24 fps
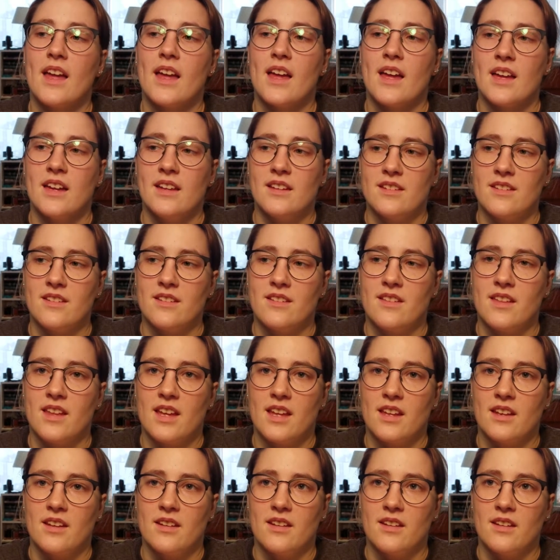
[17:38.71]
And
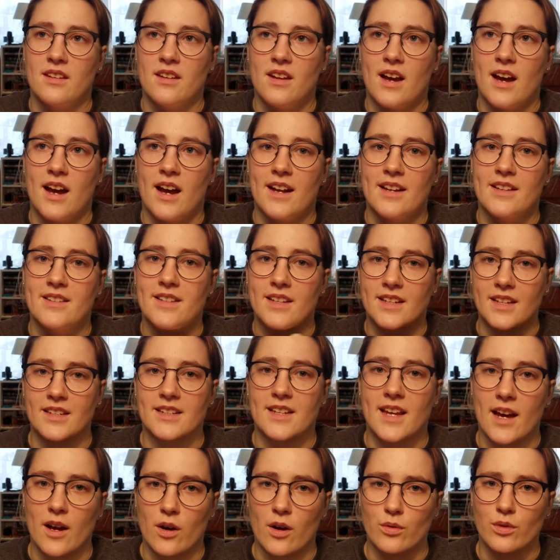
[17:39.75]
then I set it
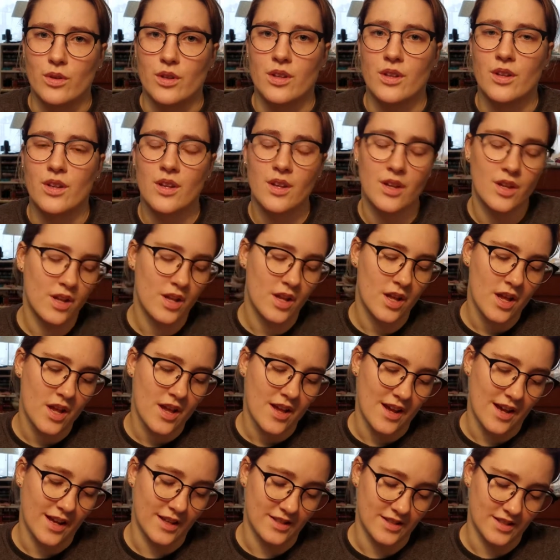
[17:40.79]
down
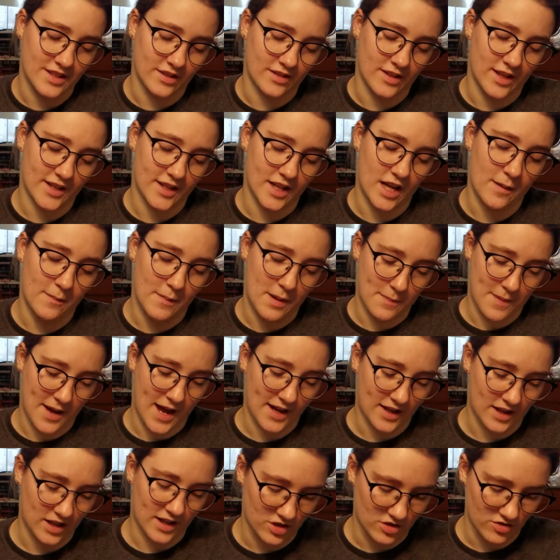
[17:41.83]
until I got my
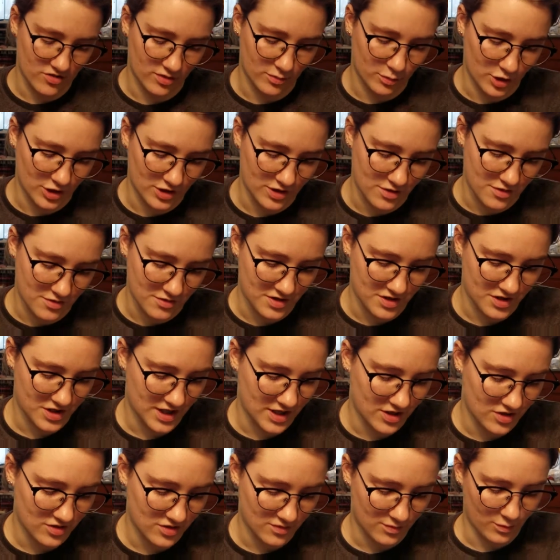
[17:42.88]
package from 123
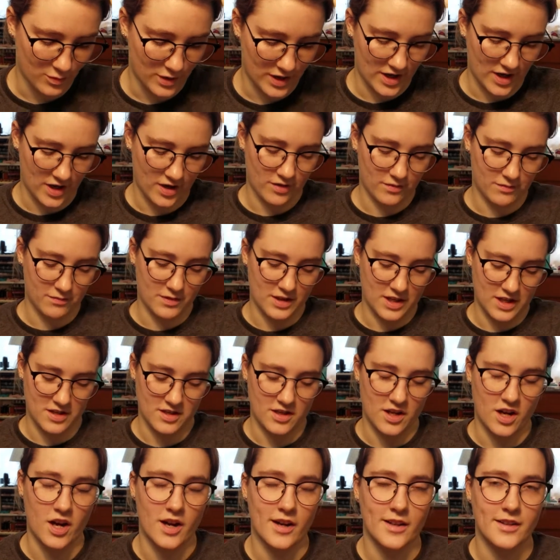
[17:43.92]
Stitch where I
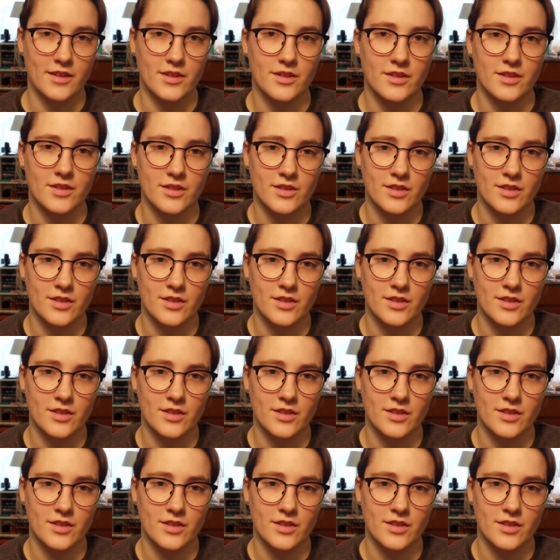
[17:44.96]
got